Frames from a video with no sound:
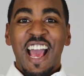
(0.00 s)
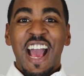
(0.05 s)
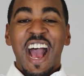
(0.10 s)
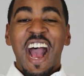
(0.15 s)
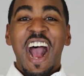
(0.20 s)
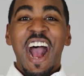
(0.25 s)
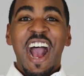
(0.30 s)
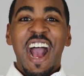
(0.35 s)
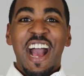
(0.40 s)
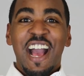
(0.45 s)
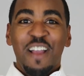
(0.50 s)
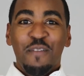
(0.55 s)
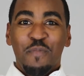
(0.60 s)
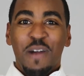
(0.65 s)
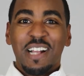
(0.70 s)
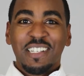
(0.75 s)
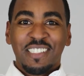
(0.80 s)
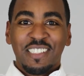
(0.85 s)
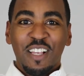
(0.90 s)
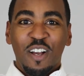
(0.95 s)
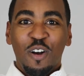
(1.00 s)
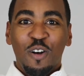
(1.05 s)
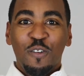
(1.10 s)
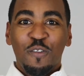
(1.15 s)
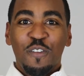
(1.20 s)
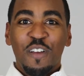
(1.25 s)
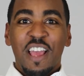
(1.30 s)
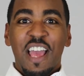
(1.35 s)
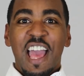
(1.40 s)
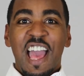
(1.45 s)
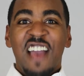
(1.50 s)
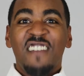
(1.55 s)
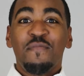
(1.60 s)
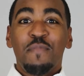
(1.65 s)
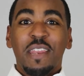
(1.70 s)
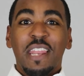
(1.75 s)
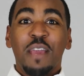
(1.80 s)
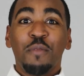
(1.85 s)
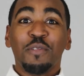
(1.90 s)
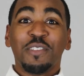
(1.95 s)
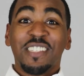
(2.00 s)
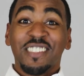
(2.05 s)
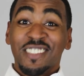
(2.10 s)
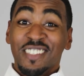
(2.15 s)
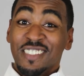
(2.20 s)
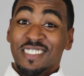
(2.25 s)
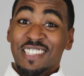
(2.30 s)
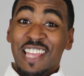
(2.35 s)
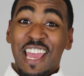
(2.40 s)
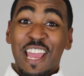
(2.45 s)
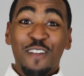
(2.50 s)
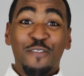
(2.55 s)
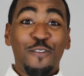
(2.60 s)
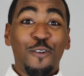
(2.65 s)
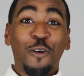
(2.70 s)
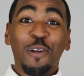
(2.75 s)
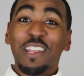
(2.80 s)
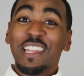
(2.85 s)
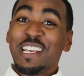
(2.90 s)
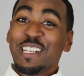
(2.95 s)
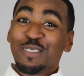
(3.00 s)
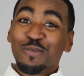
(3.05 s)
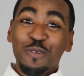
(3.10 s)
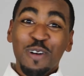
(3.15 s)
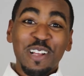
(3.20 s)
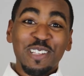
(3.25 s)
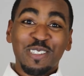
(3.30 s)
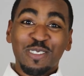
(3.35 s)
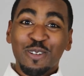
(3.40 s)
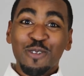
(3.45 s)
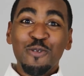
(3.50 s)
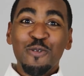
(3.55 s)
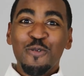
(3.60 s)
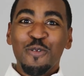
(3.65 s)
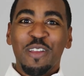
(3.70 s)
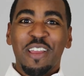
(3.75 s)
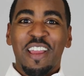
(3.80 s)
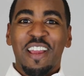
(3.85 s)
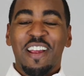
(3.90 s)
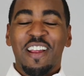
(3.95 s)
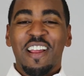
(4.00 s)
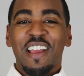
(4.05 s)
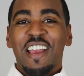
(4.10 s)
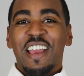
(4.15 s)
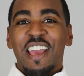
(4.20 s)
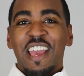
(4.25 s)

I myself have been able to sustain for at least one school year